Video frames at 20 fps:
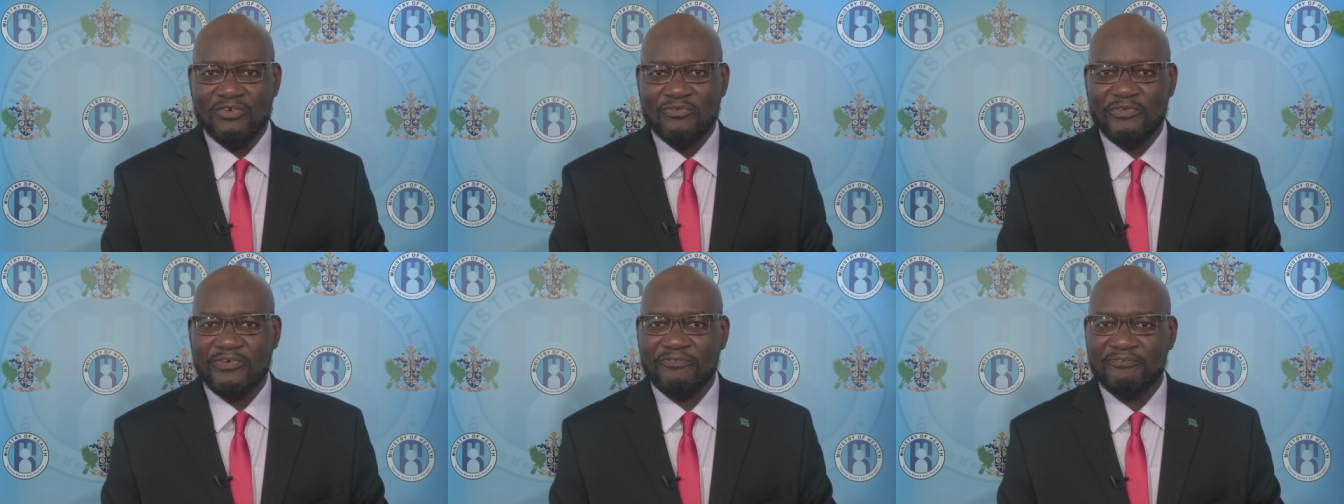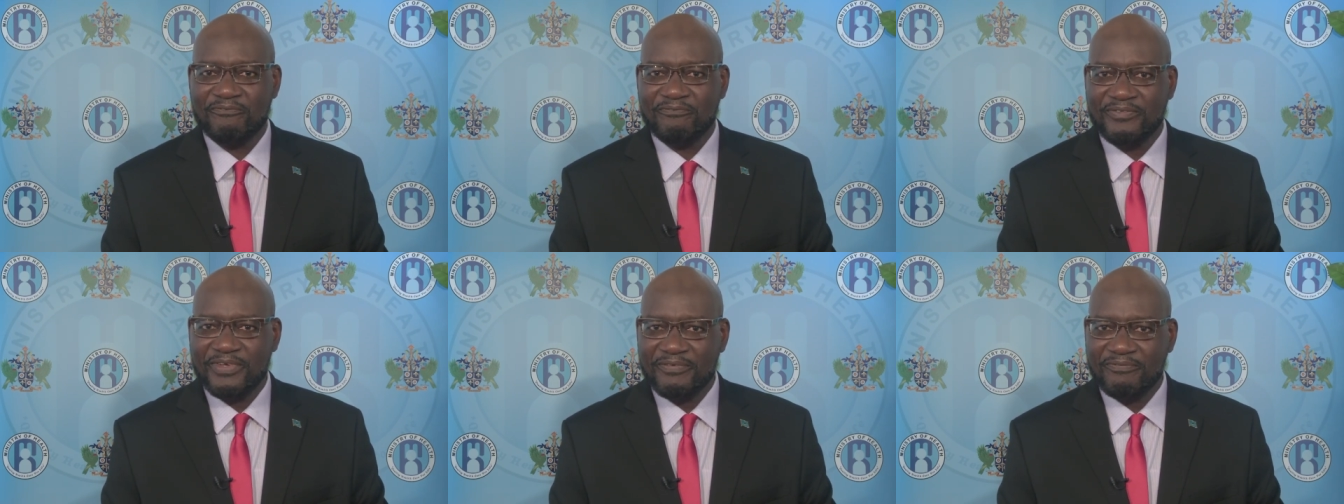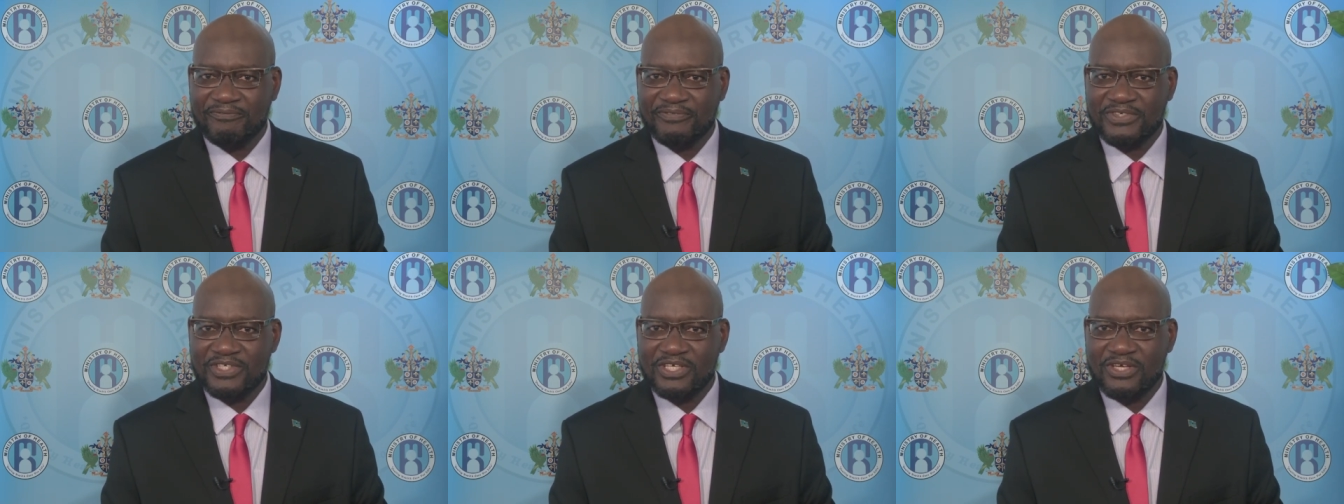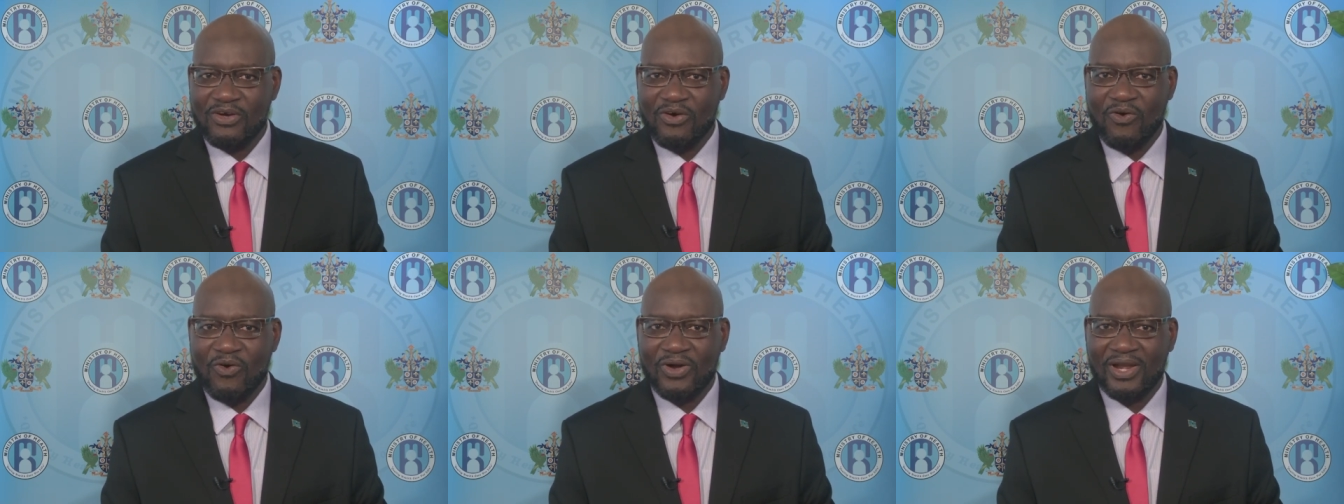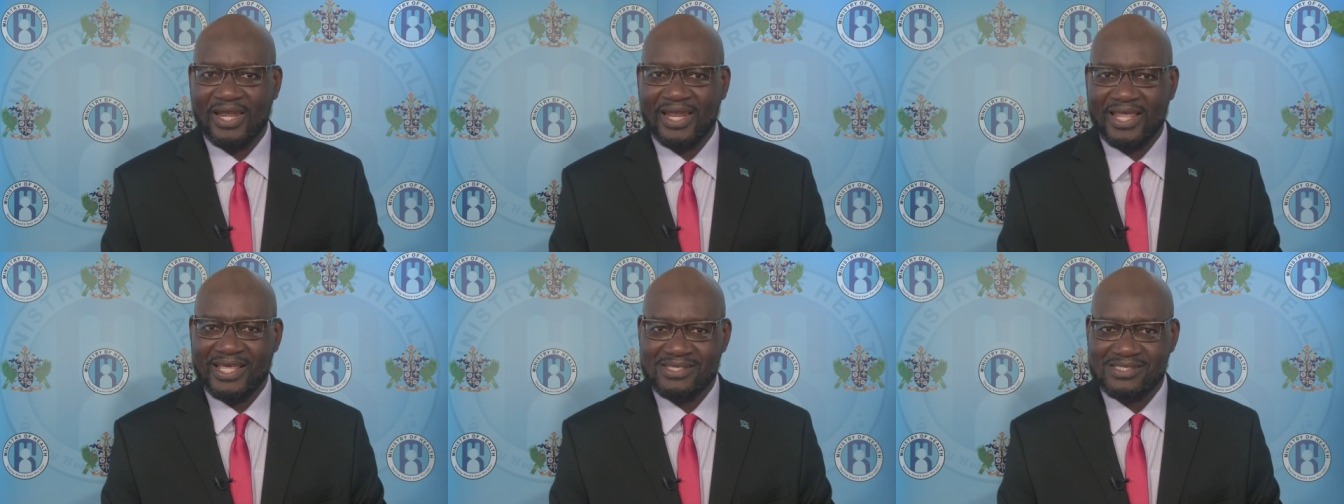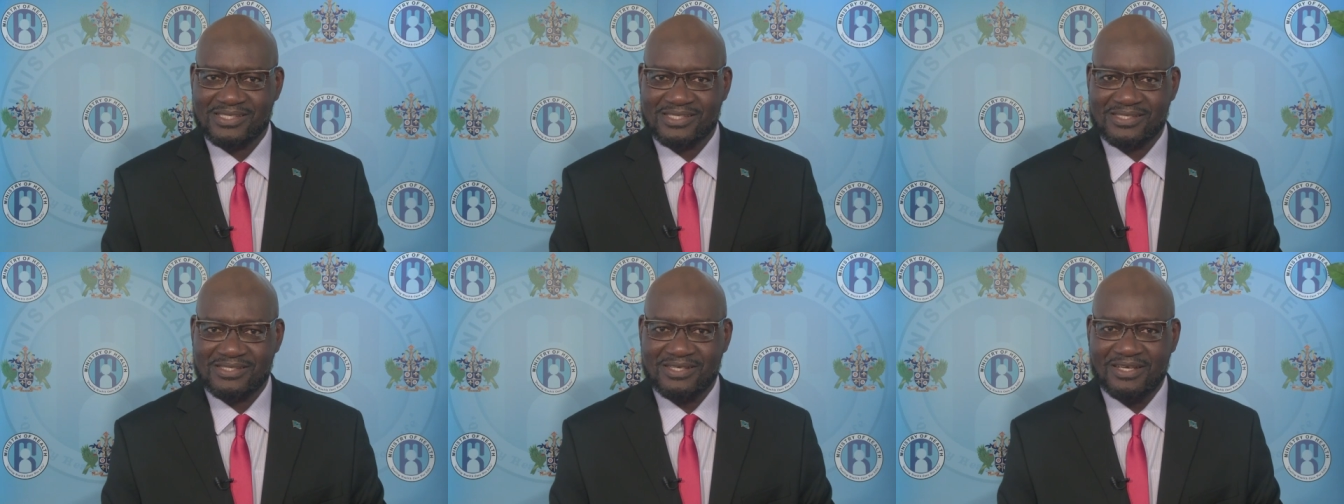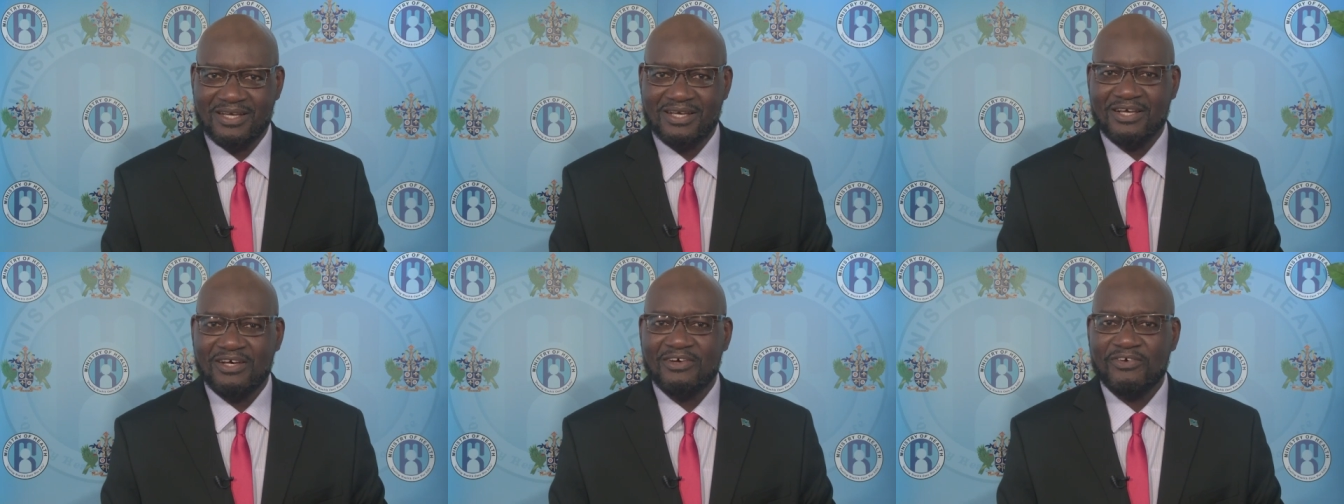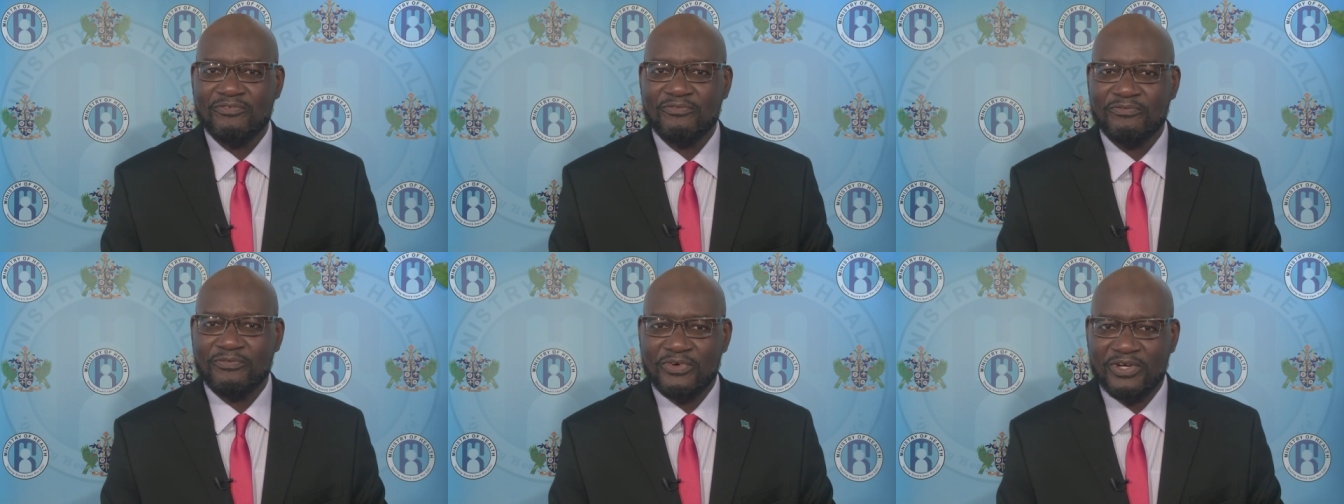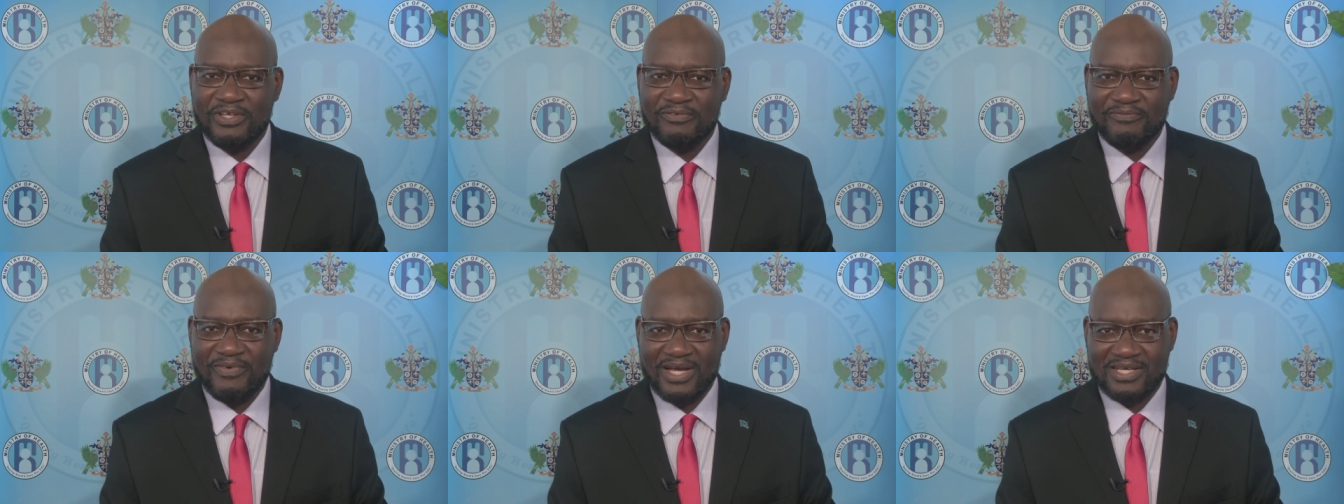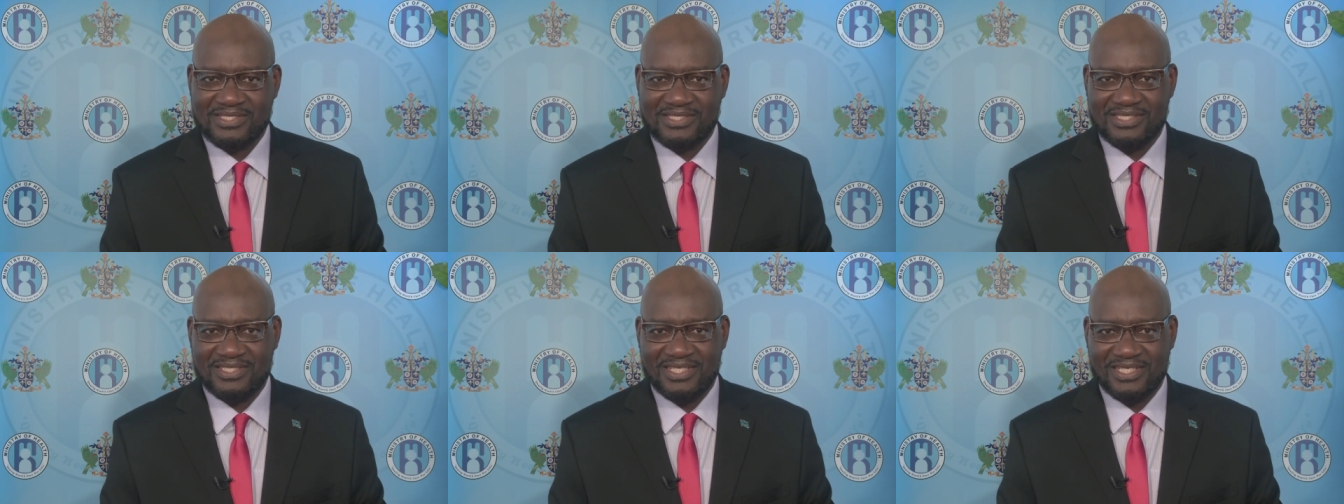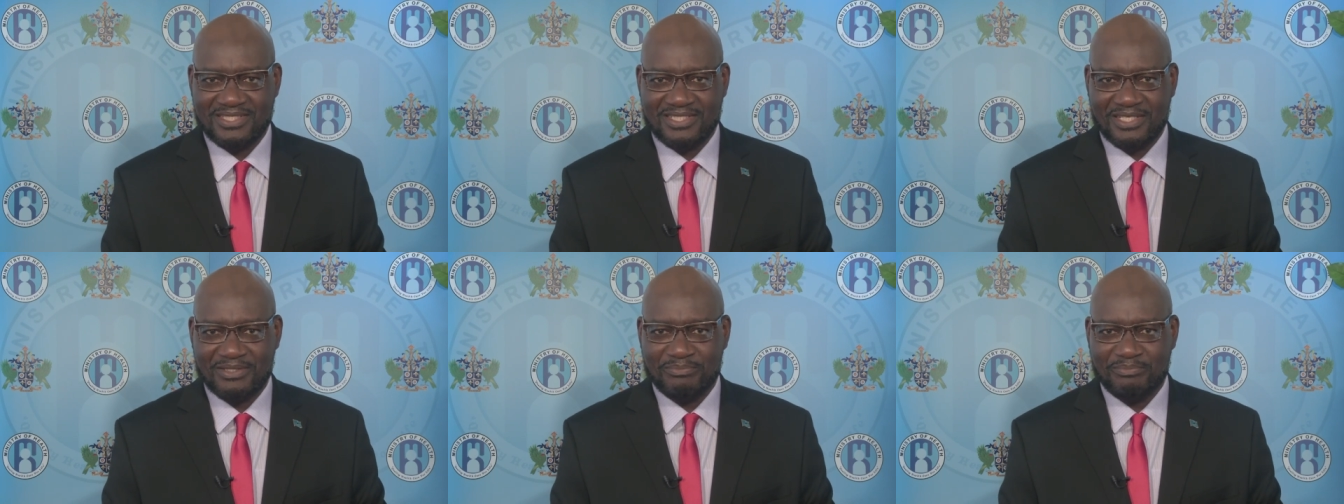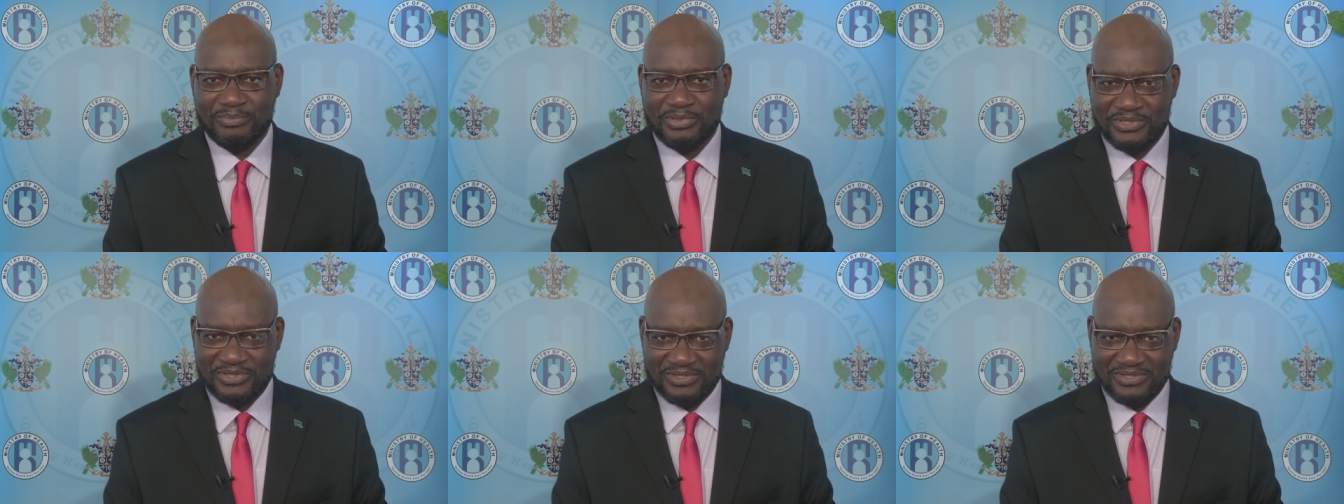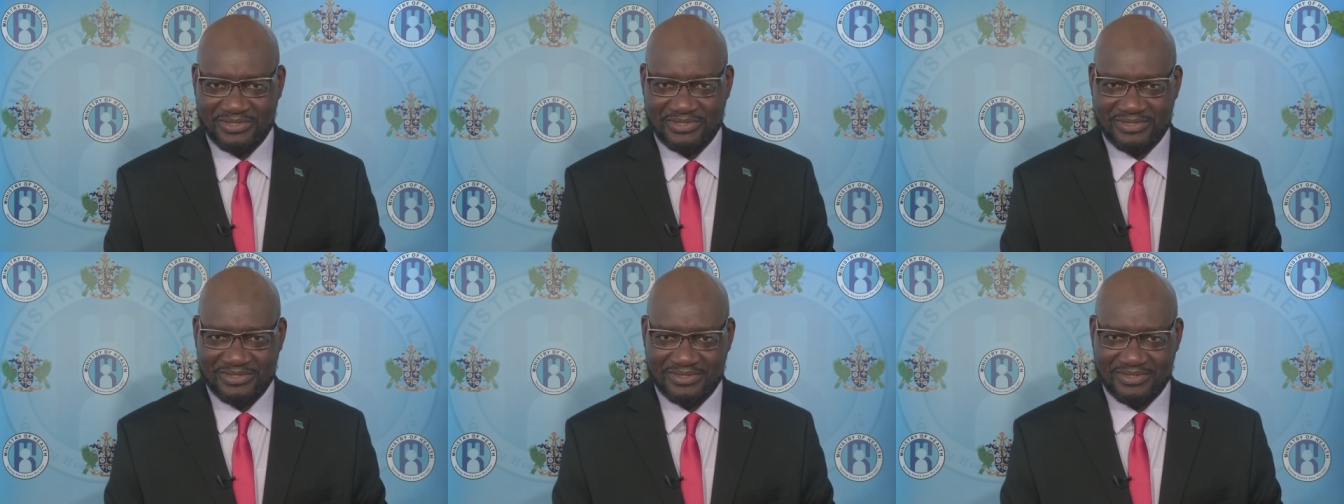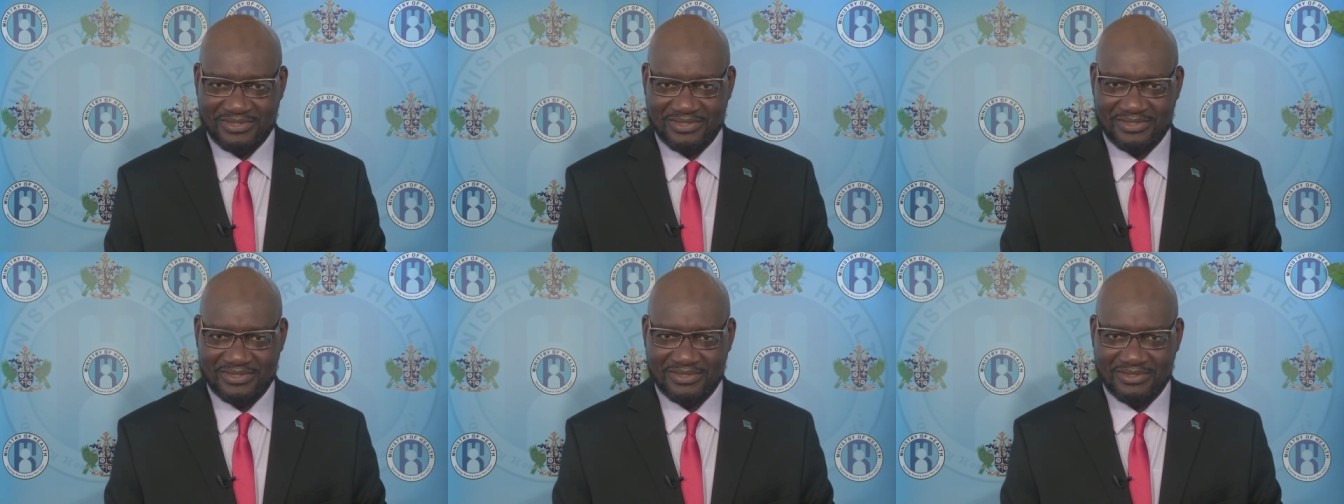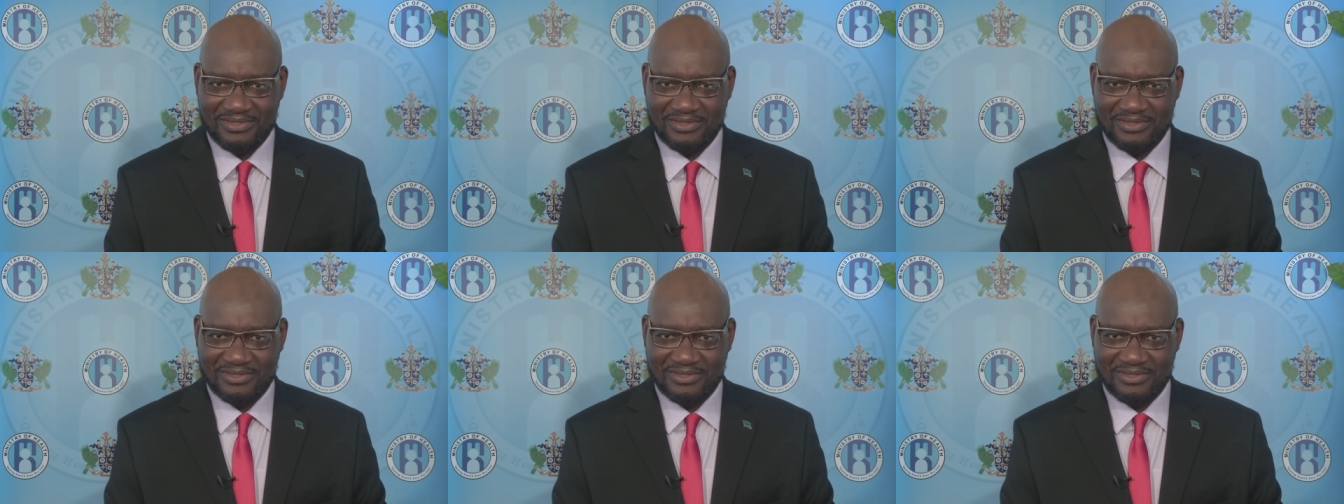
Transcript: with 50 or less fully vaccinated persons.